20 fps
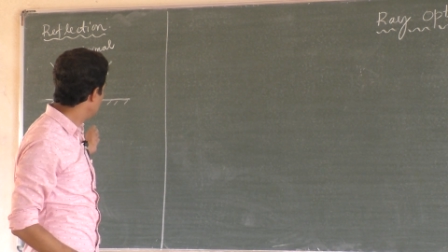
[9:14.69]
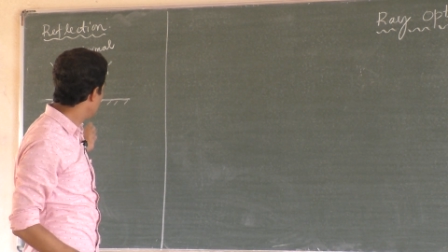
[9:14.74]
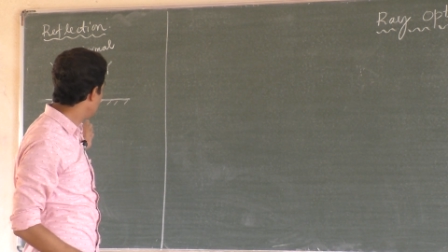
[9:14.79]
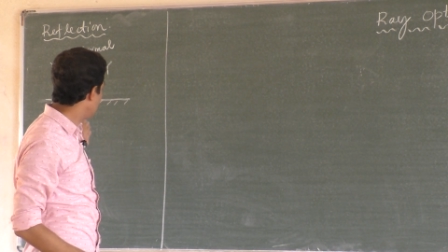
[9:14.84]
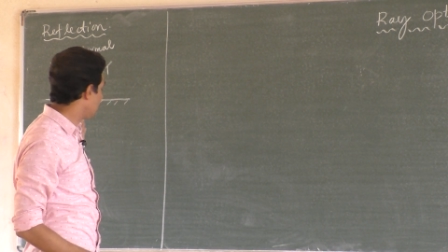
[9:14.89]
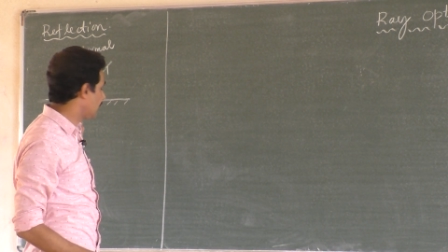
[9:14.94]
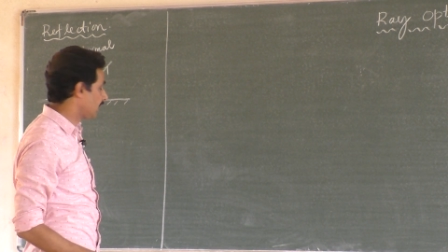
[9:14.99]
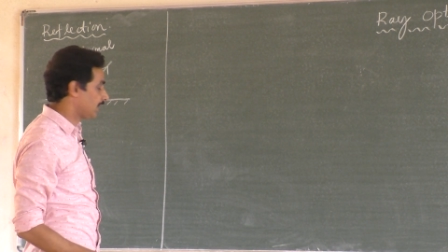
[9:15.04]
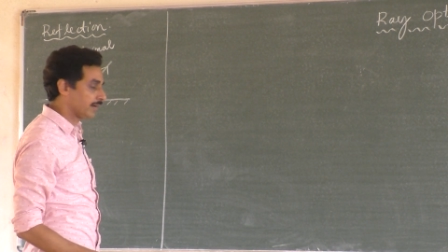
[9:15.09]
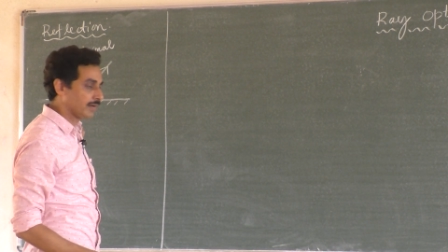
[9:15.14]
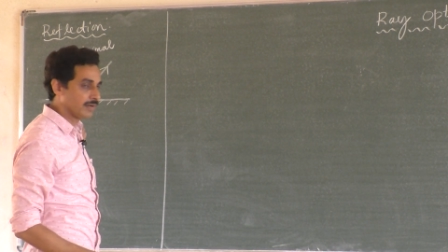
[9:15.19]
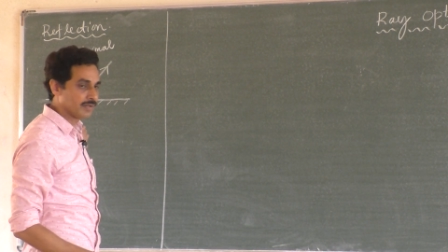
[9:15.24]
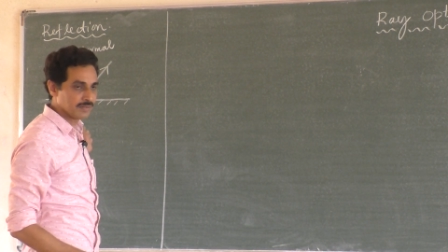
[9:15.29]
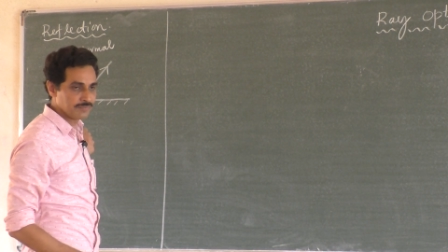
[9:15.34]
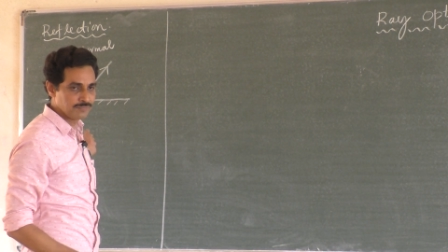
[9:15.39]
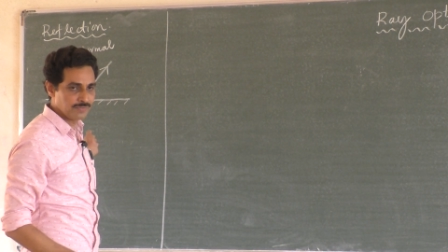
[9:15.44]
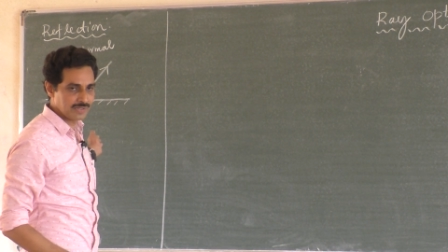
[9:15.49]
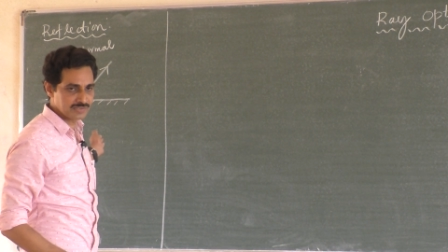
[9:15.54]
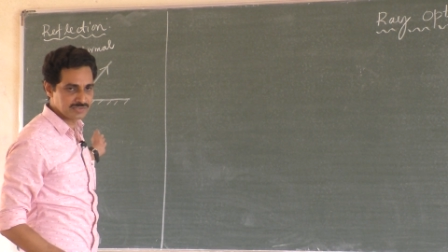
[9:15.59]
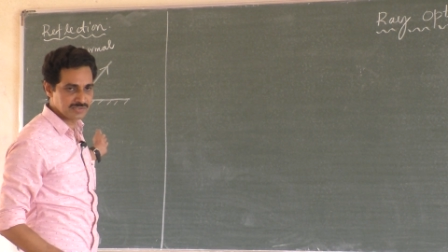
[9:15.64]
uh,
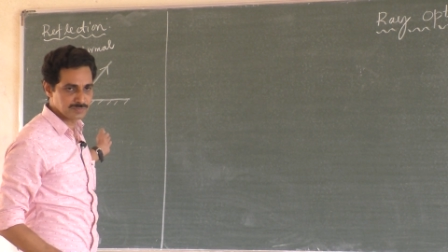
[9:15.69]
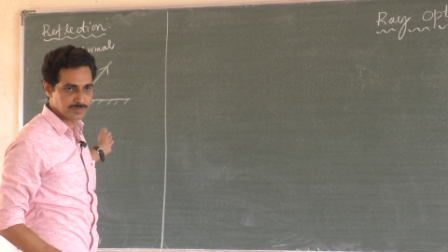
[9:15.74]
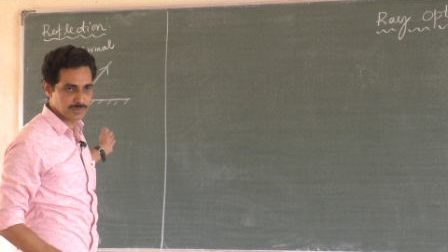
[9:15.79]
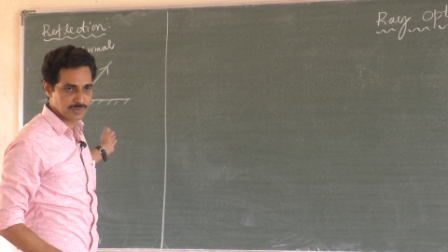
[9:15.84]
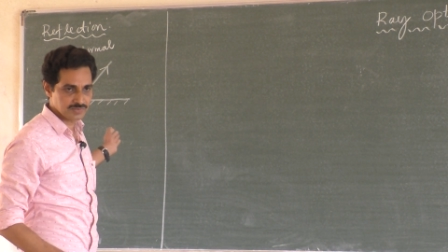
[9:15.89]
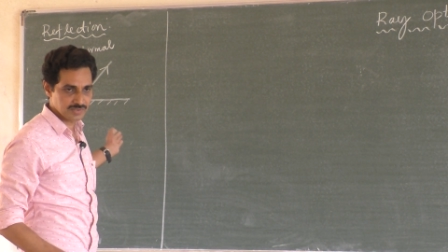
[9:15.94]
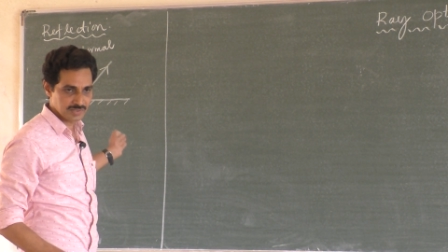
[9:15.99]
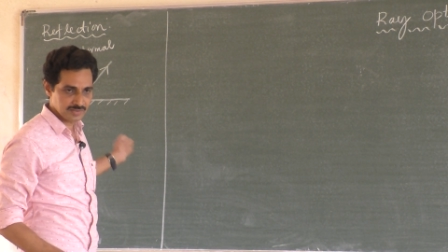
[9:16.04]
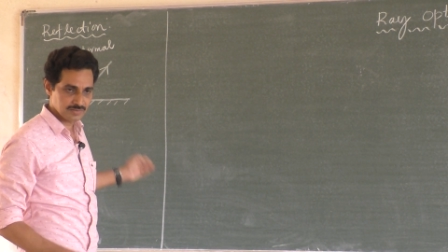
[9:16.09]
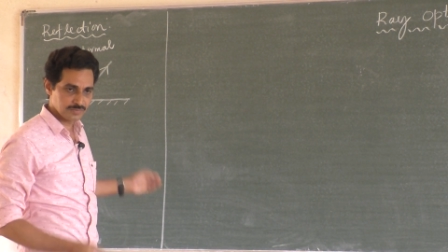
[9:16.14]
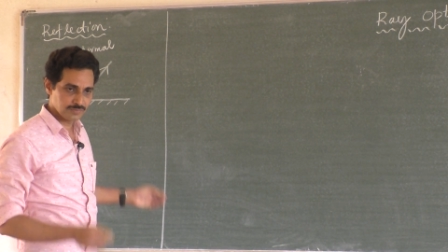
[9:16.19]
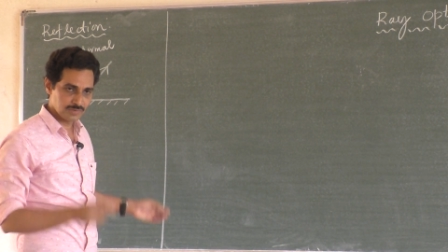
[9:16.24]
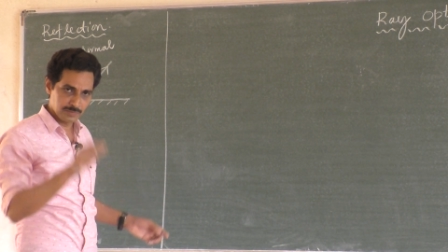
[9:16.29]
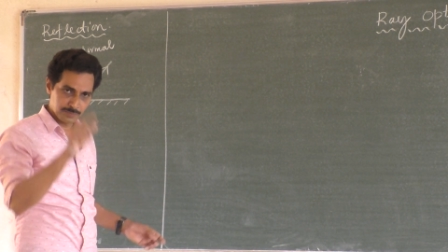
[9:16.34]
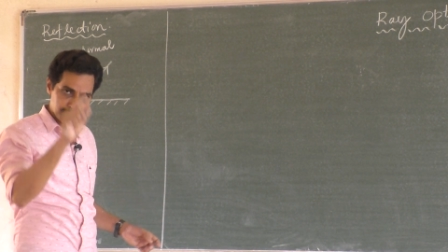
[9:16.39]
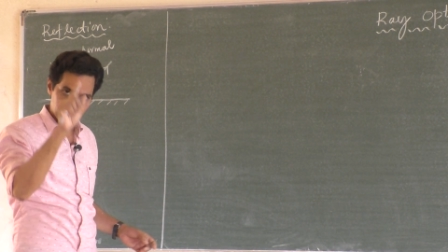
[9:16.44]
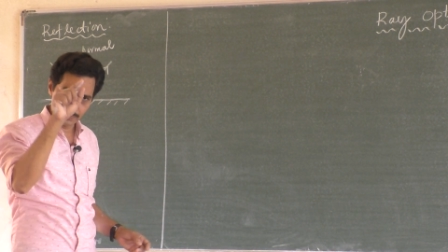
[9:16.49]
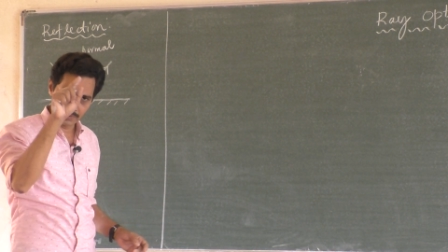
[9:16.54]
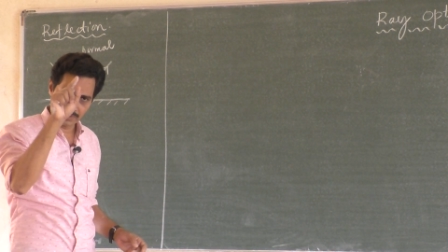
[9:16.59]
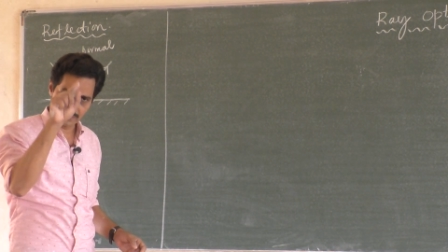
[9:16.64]
reflection process, we
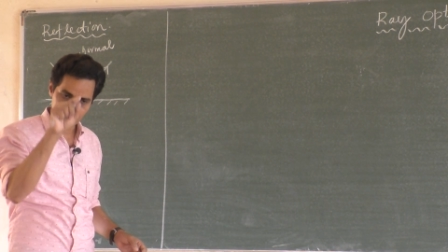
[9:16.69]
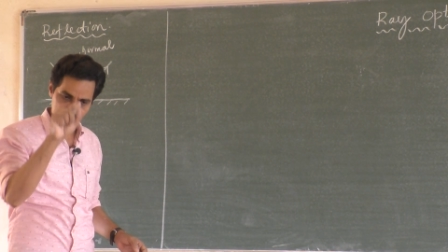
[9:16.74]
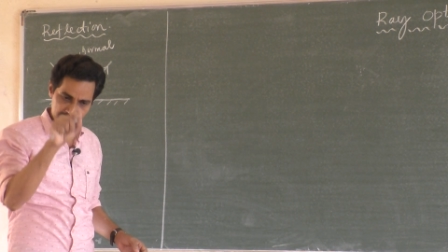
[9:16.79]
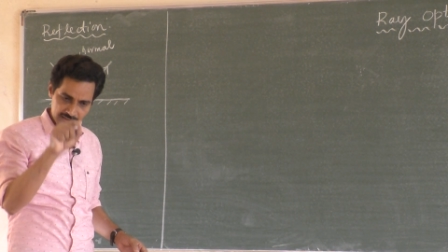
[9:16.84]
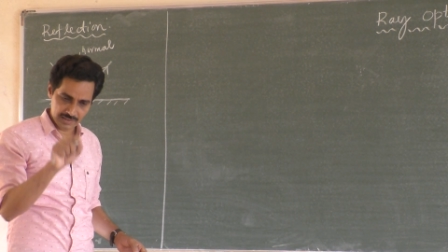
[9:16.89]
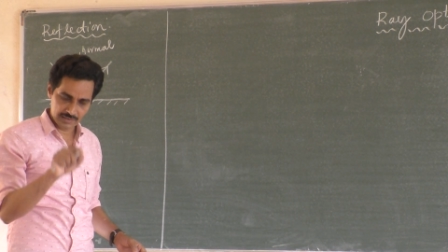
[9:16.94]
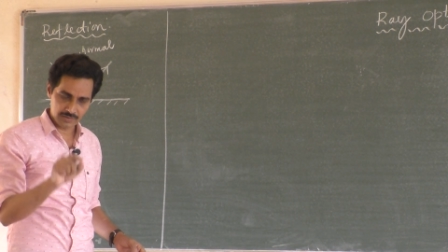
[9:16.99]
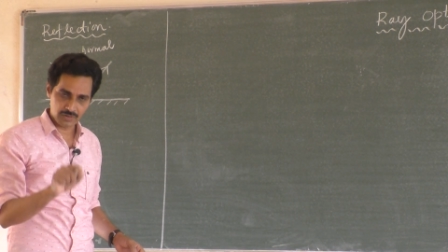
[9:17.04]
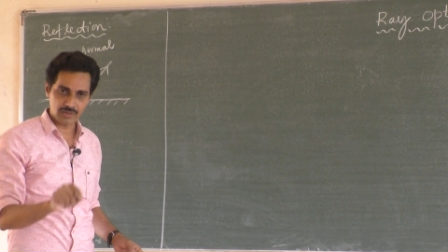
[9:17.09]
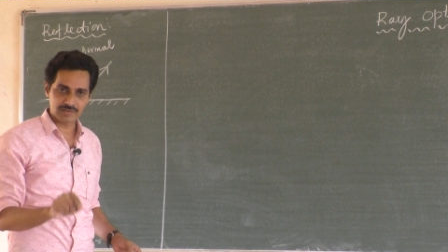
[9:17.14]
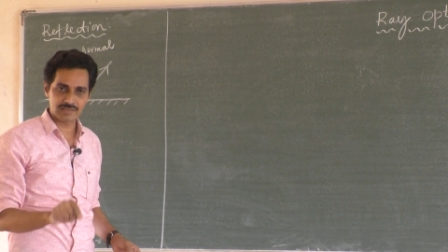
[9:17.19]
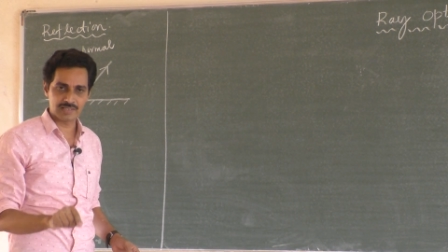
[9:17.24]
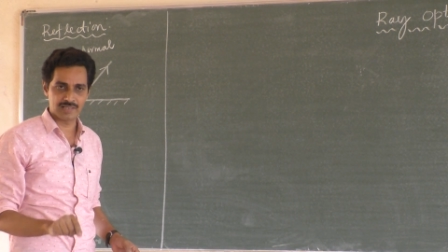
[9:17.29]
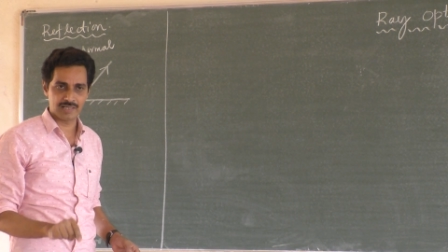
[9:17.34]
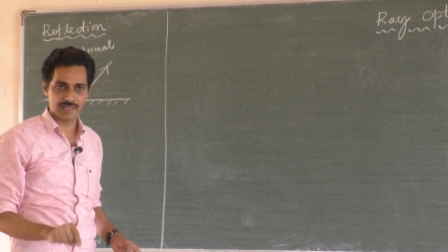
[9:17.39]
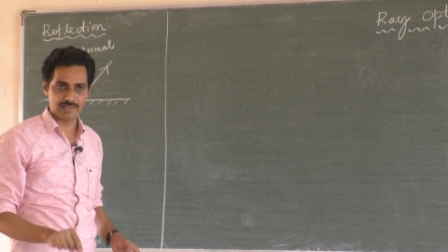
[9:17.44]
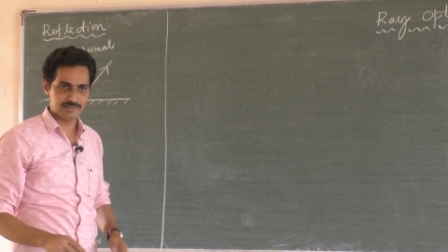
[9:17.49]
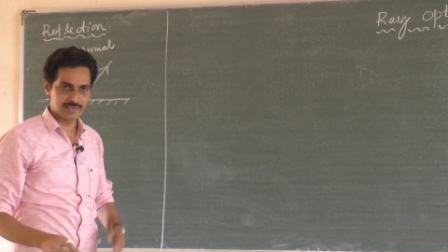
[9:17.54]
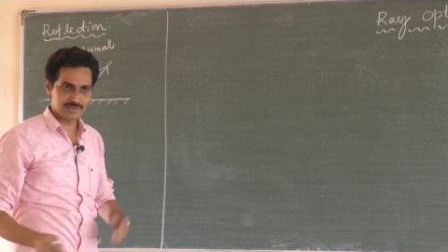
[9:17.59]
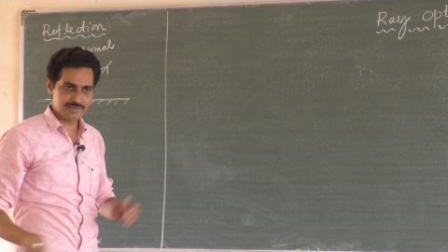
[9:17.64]
put it in a dotted line.